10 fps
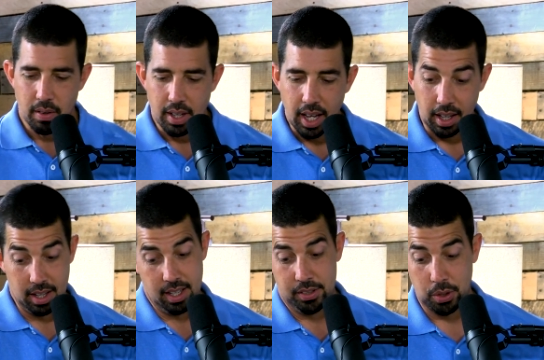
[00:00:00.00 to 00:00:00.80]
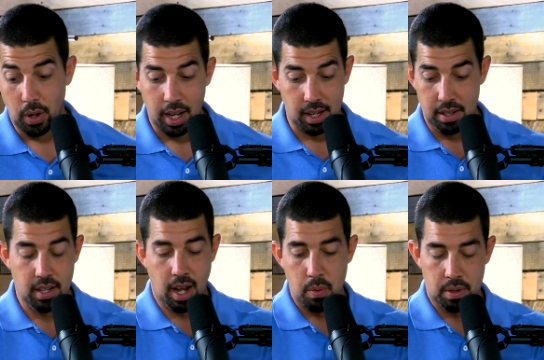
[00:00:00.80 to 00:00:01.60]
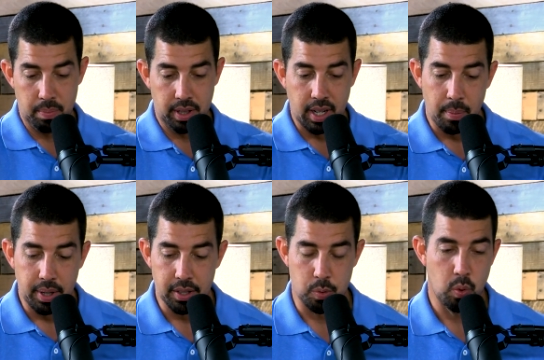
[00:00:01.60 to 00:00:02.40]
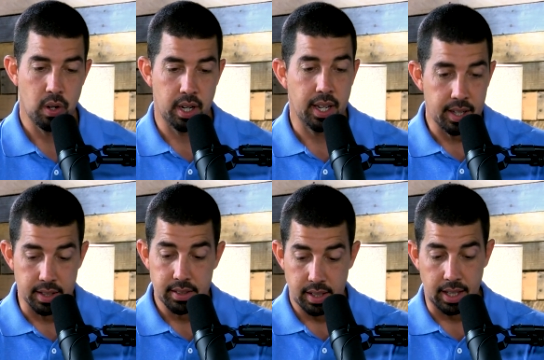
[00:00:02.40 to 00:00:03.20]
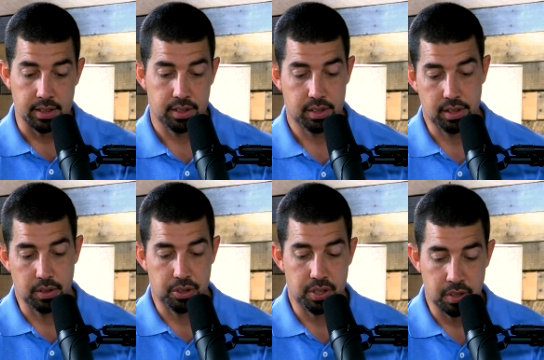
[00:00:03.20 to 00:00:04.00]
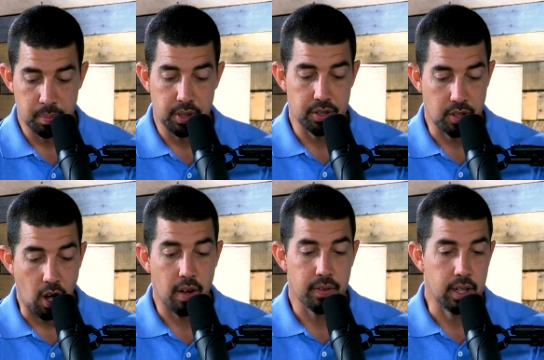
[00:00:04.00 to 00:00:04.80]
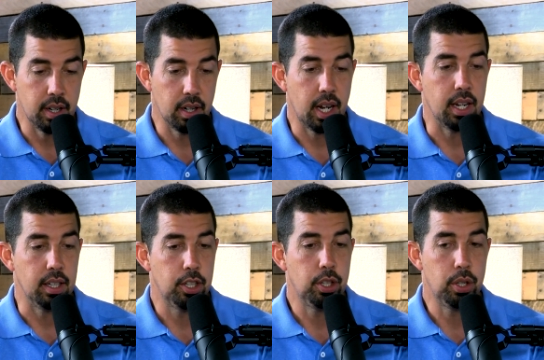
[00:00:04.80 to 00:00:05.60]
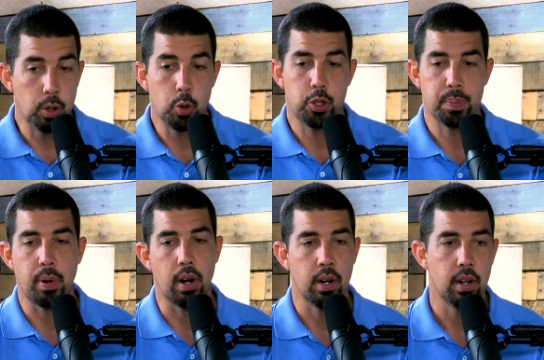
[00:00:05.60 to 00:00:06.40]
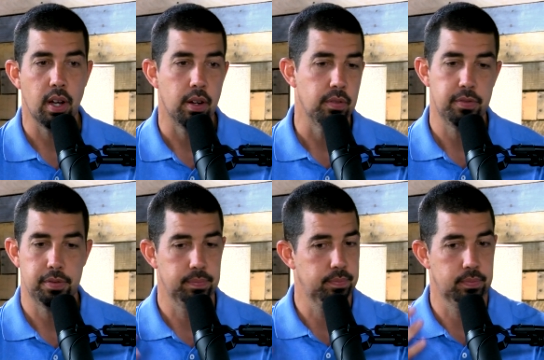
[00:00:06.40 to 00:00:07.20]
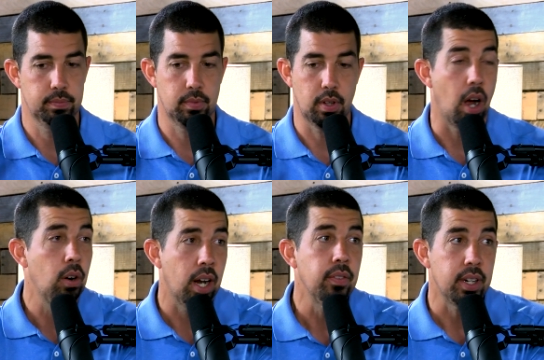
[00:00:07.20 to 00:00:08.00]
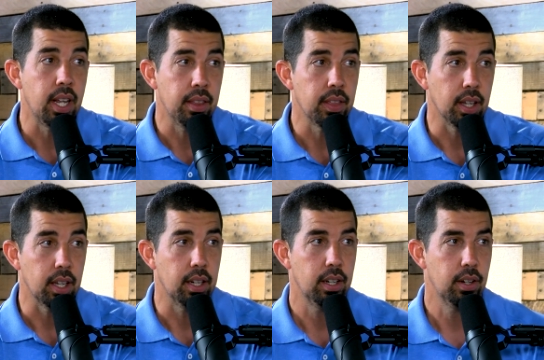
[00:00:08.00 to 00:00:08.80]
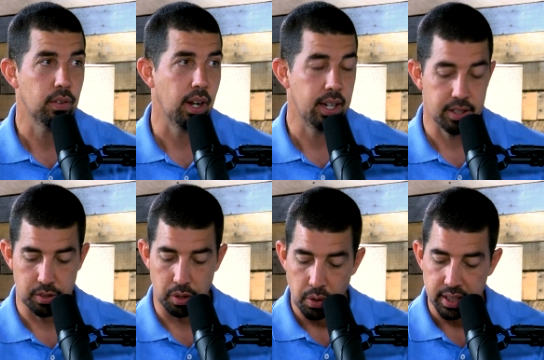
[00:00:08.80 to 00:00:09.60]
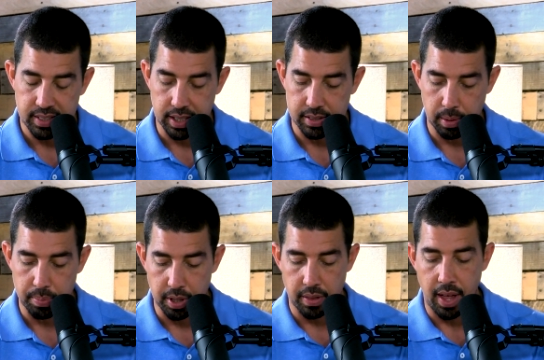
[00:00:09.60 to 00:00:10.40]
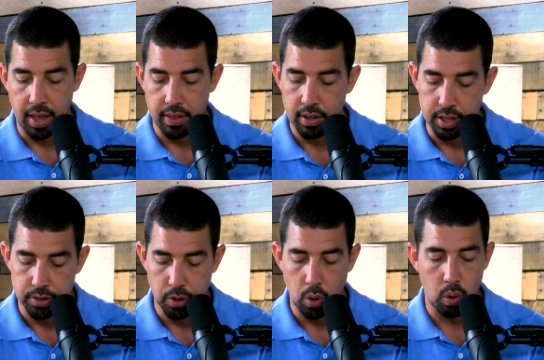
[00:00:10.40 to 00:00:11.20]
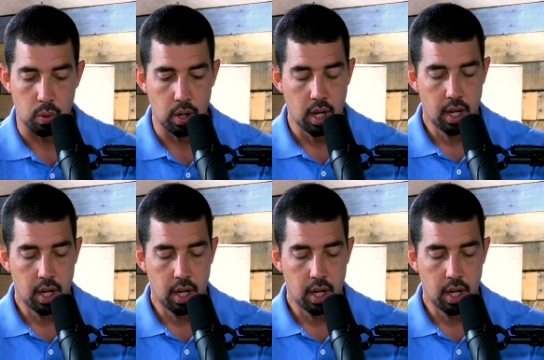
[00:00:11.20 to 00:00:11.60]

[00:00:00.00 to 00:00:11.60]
yeah and so i and i want to bring that up because worry is as you know jesus mentioned often here a huge part of our everyday thinking Right. And so you mm-hmm. had said something that there is no